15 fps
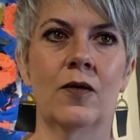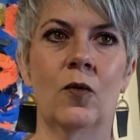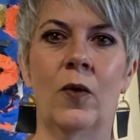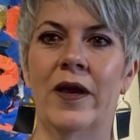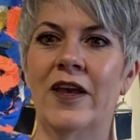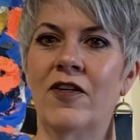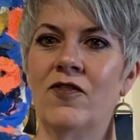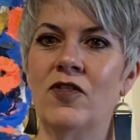
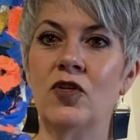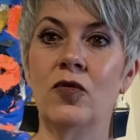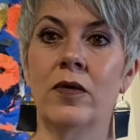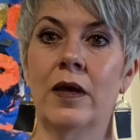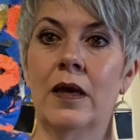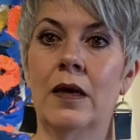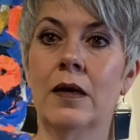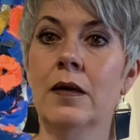way of
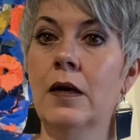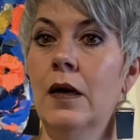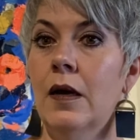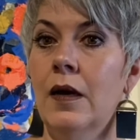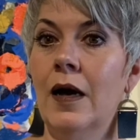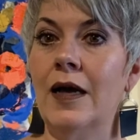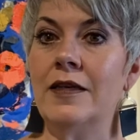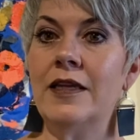doing
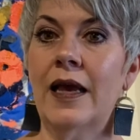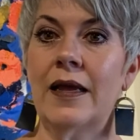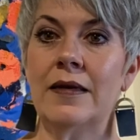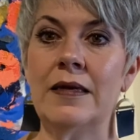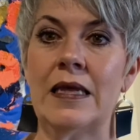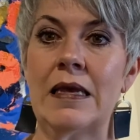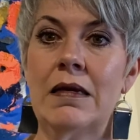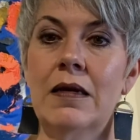a
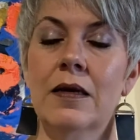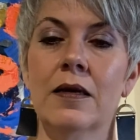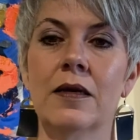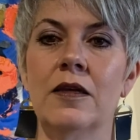technique.